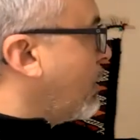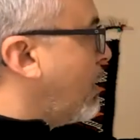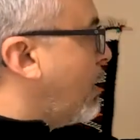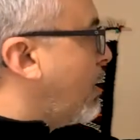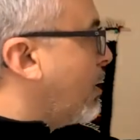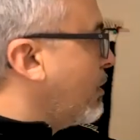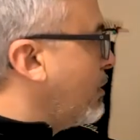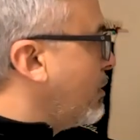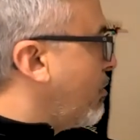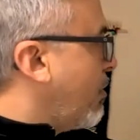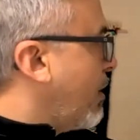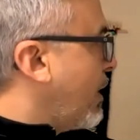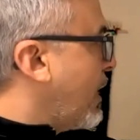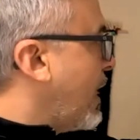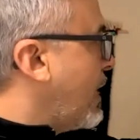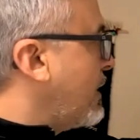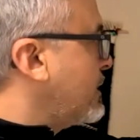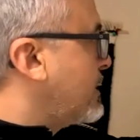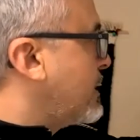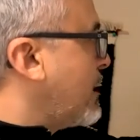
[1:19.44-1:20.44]
log on the
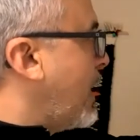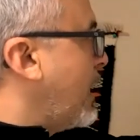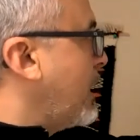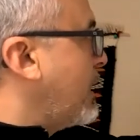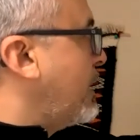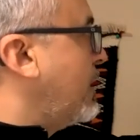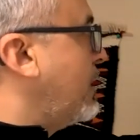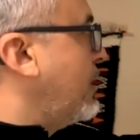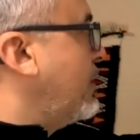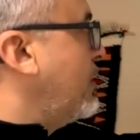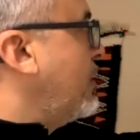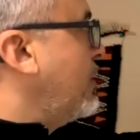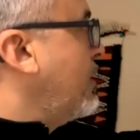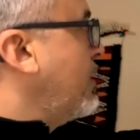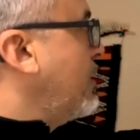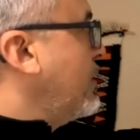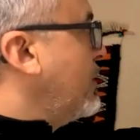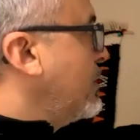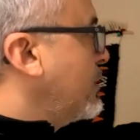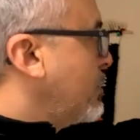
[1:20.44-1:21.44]
right-hand side,
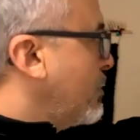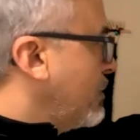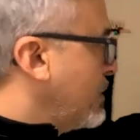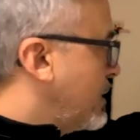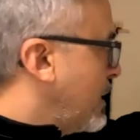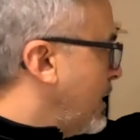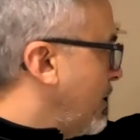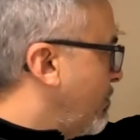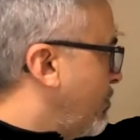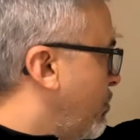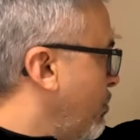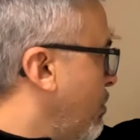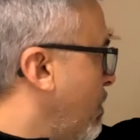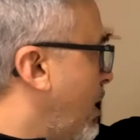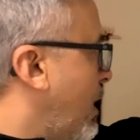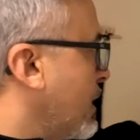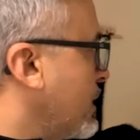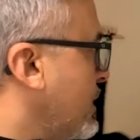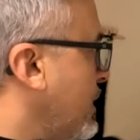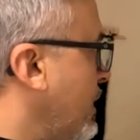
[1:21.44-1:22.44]
so instead of two
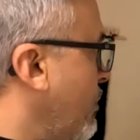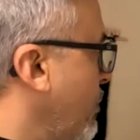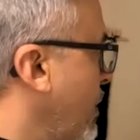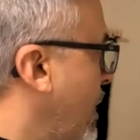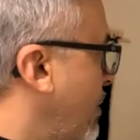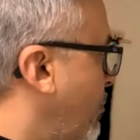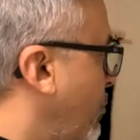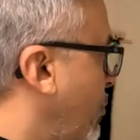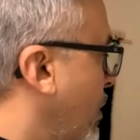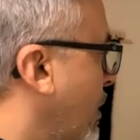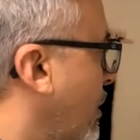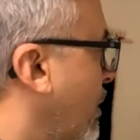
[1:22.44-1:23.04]
logs here, we have one